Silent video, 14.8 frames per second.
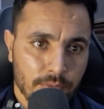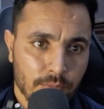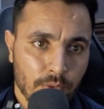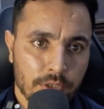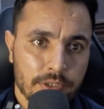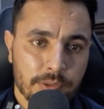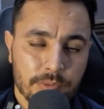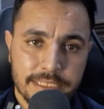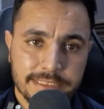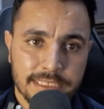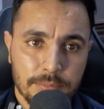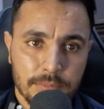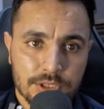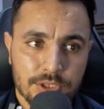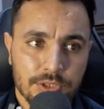water
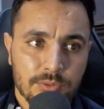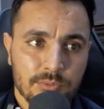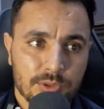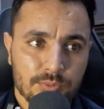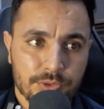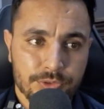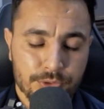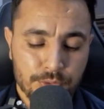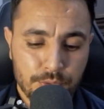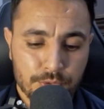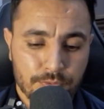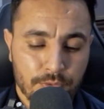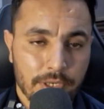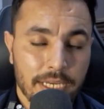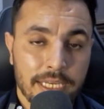raising machine, which was
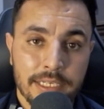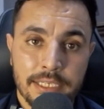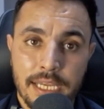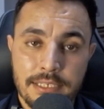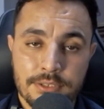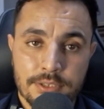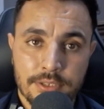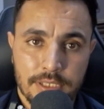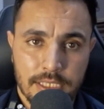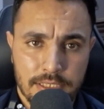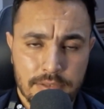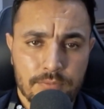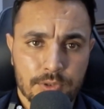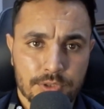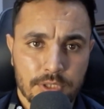used for irrigation.
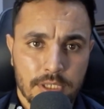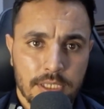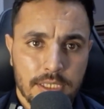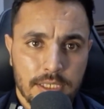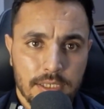It was,